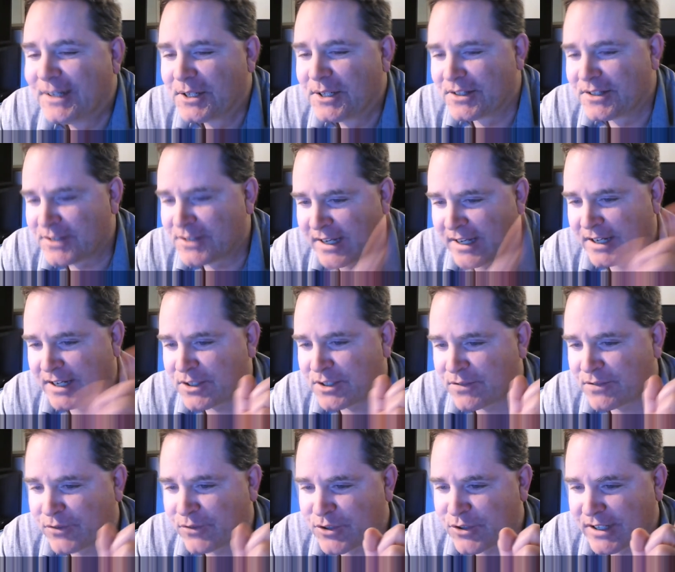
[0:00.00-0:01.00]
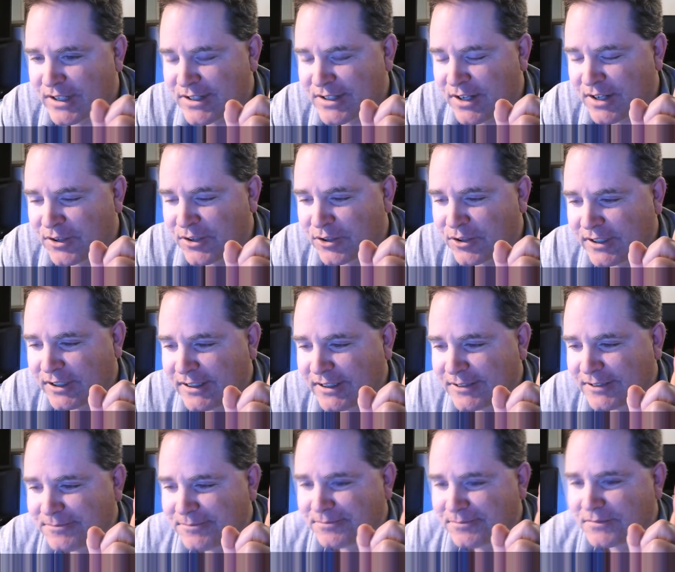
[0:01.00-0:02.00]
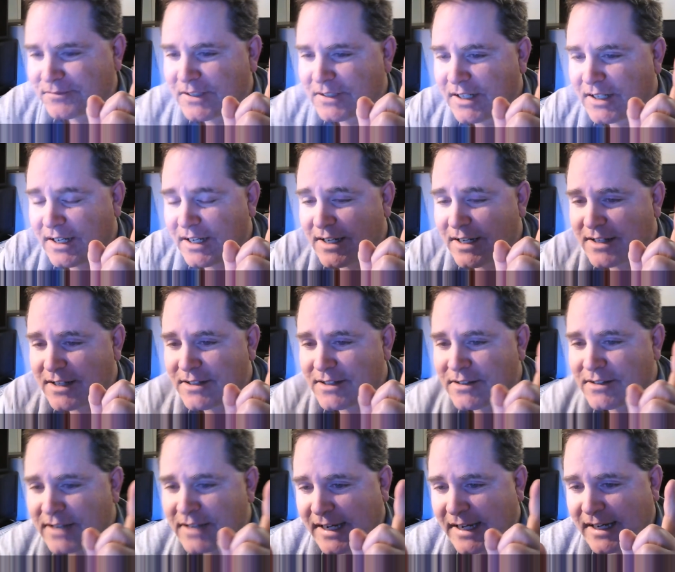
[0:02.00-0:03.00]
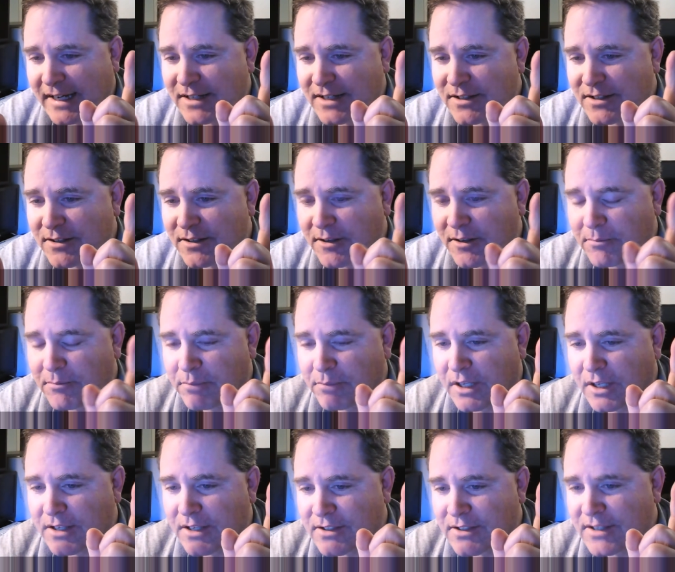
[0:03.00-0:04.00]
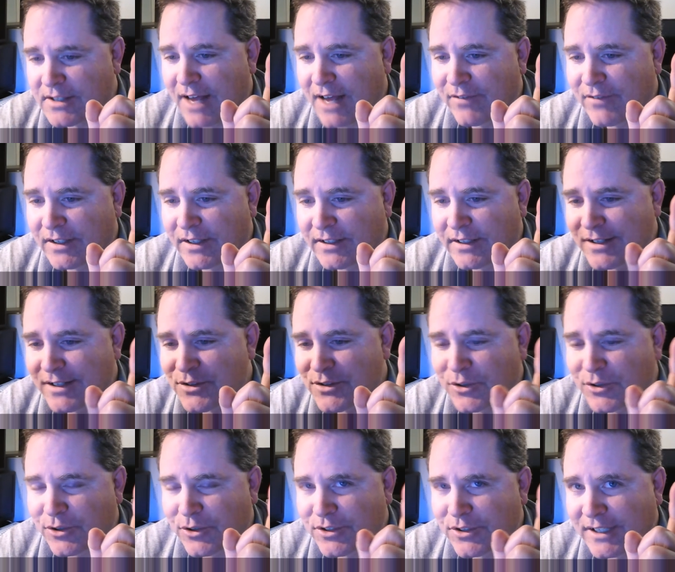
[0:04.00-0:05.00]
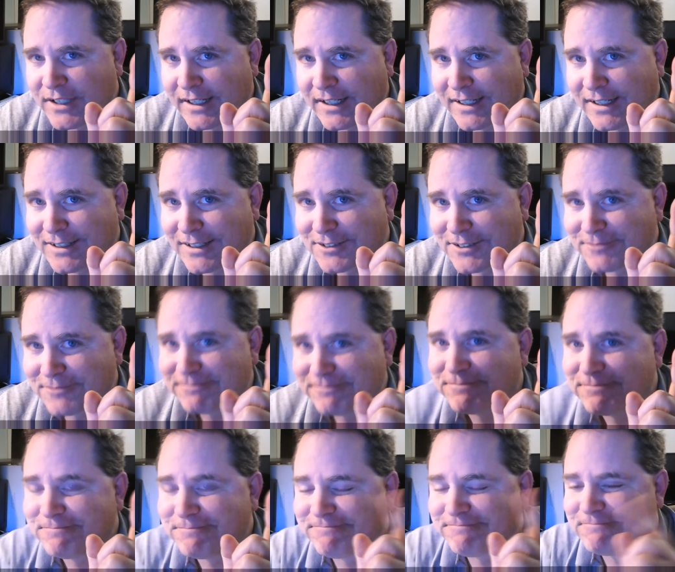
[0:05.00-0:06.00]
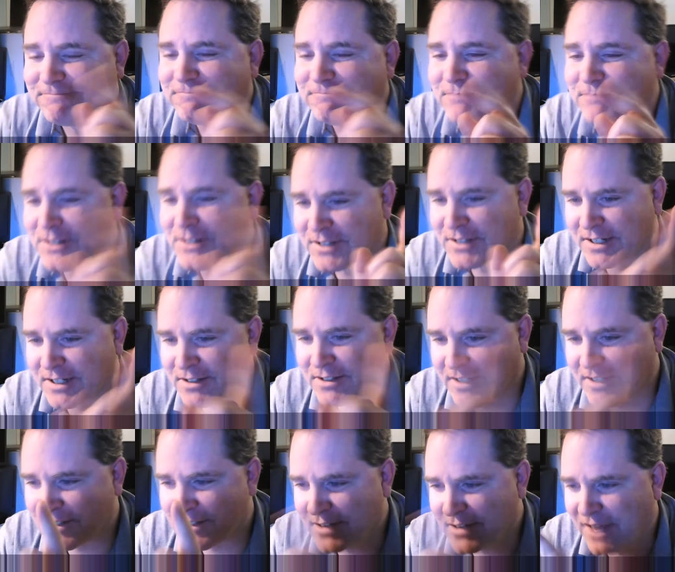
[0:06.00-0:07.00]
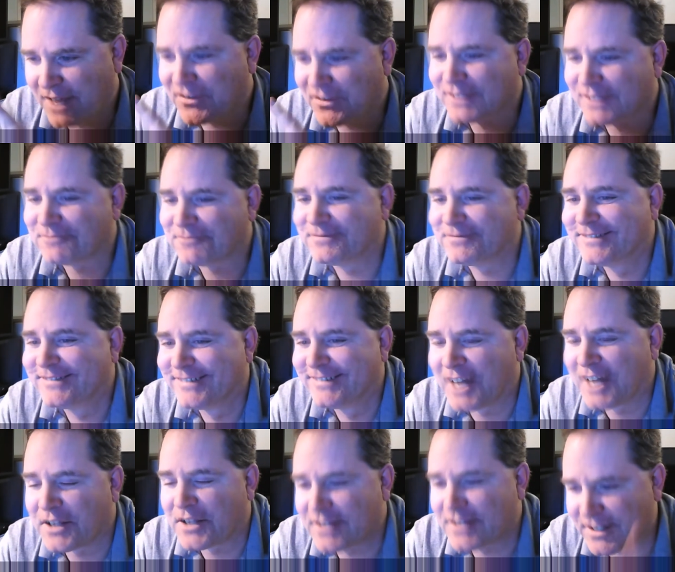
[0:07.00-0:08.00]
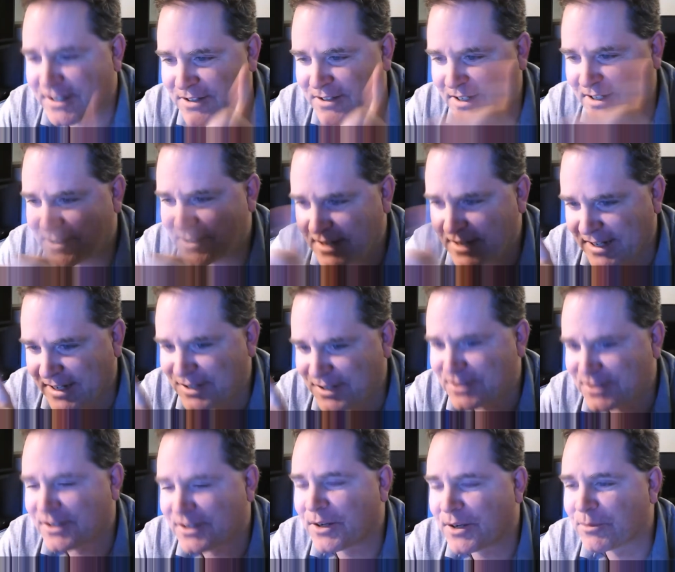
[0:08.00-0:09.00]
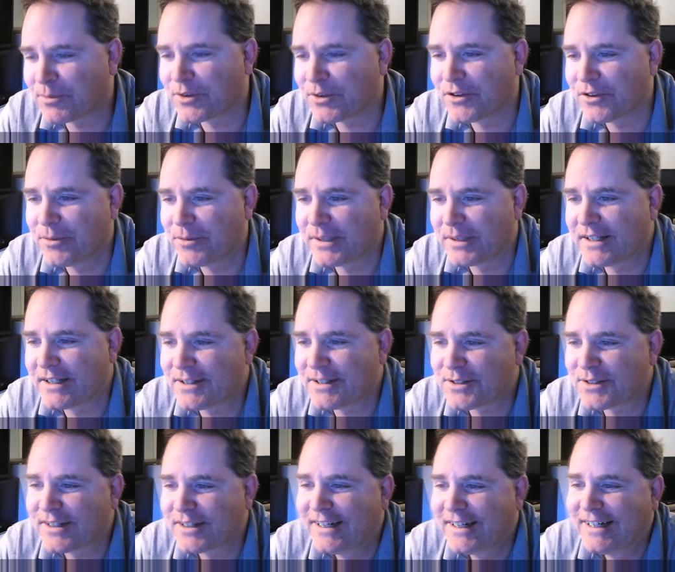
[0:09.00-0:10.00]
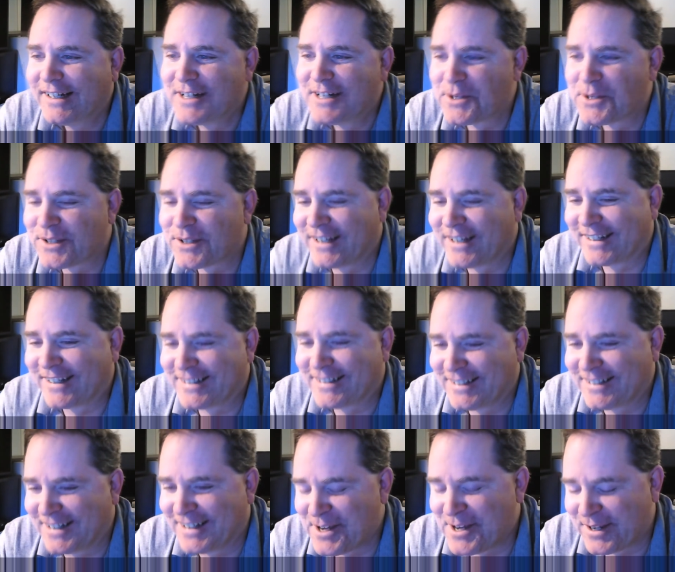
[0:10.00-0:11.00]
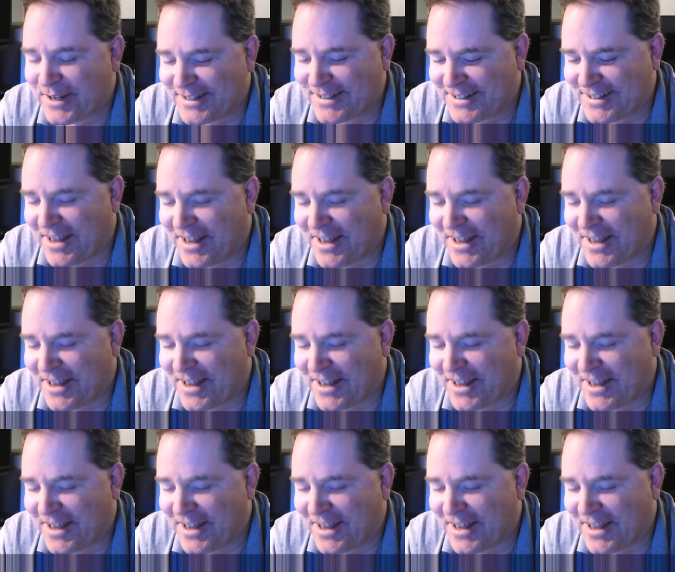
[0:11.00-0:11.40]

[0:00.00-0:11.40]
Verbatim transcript: 6 for 600. 6 plus 7 is 13. 667. Not 666, the number of the beast. 667.